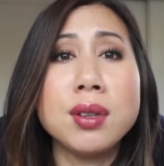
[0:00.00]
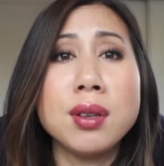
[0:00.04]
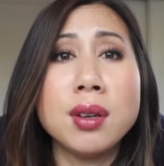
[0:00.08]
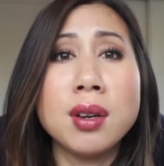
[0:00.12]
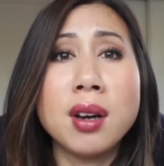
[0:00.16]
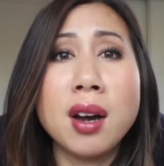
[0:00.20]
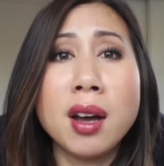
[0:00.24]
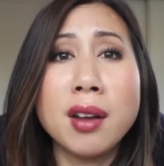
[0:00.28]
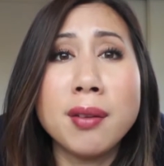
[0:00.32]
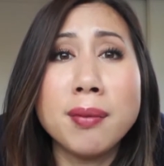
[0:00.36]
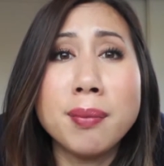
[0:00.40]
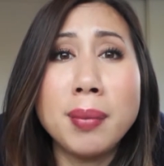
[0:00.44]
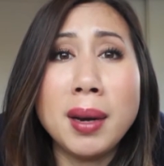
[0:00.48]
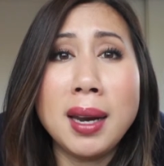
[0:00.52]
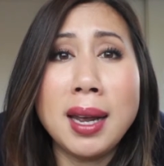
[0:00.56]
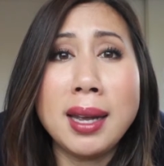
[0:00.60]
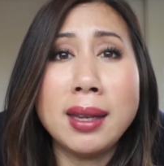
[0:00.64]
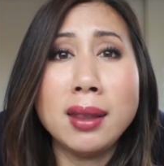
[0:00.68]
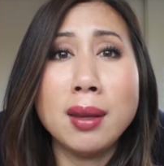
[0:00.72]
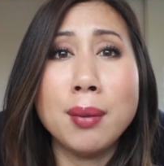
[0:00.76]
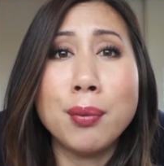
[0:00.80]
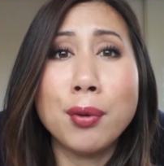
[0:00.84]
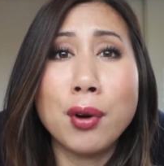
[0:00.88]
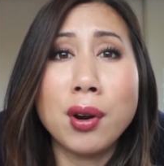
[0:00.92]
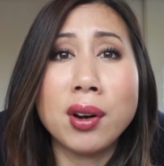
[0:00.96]
to kind of
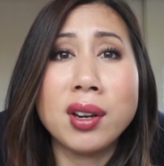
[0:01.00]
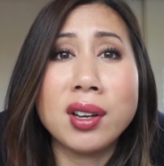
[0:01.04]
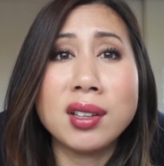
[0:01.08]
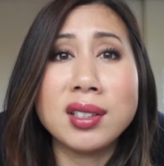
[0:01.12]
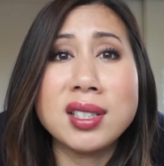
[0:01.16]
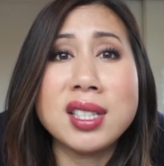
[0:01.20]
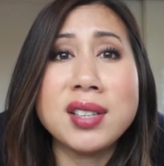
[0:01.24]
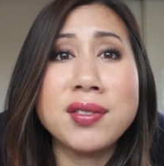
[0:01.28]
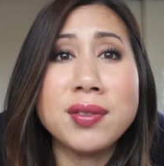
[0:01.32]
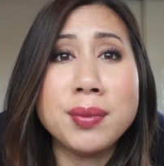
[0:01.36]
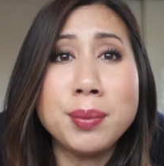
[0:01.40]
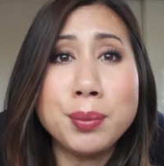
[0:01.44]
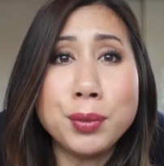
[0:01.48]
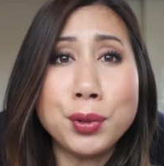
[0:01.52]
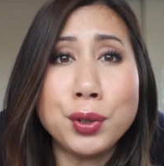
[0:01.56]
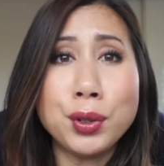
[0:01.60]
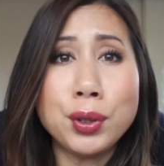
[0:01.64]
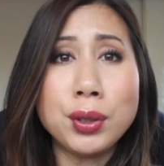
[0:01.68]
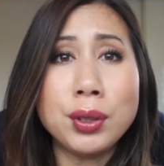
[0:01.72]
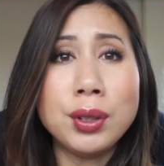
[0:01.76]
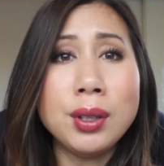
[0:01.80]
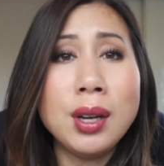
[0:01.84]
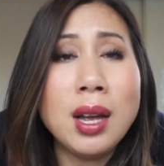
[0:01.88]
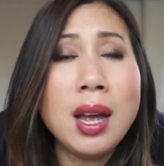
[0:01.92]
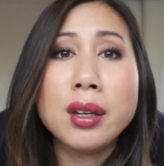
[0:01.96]
blend the product even
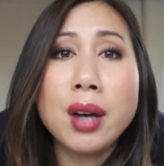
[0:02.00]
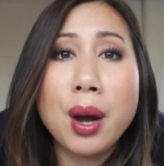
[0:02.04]
more.